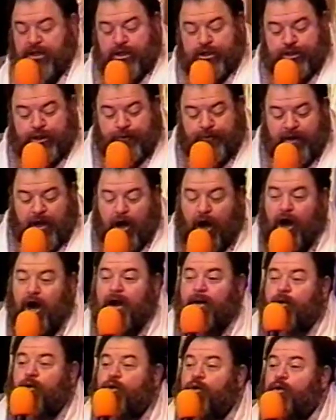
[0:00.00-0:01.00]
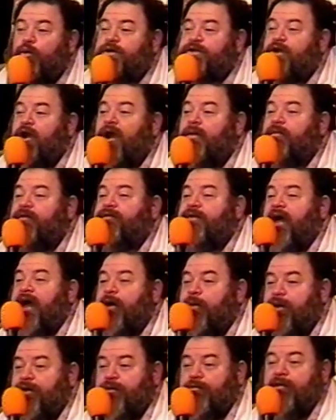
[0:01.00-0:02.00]
So the arm, who, who is the arm of
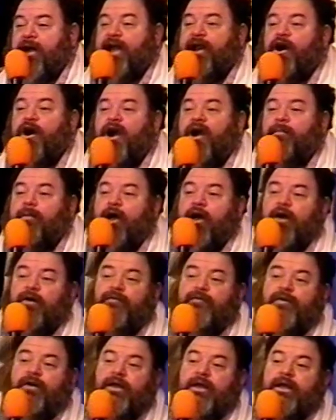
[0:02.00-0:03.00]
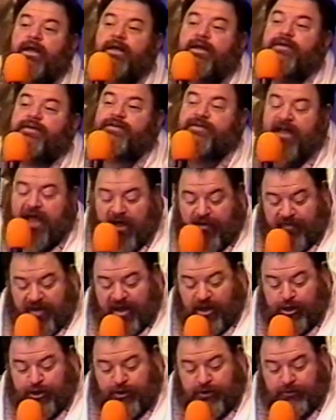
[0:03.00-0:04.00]
Yahweh? The right arm of
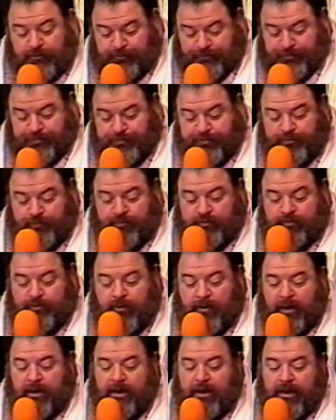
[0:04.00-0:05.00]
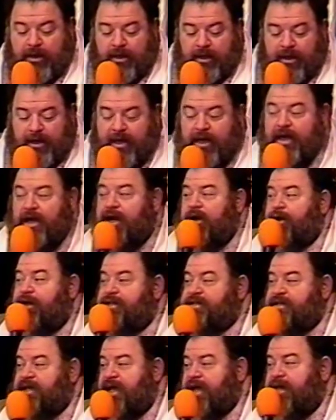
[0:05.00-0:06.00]
salvation. Here
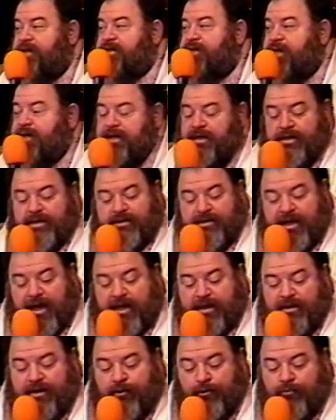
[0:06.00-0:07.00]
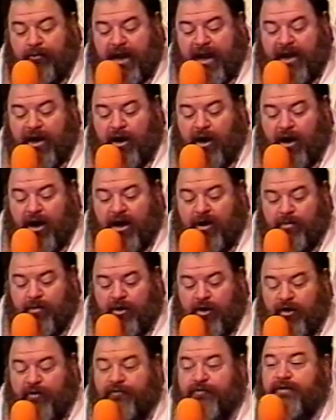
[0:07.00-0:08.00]
it says that the right arm
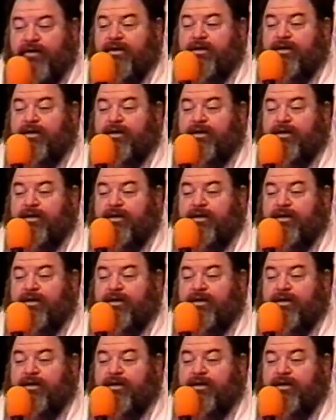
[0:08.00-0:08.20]
of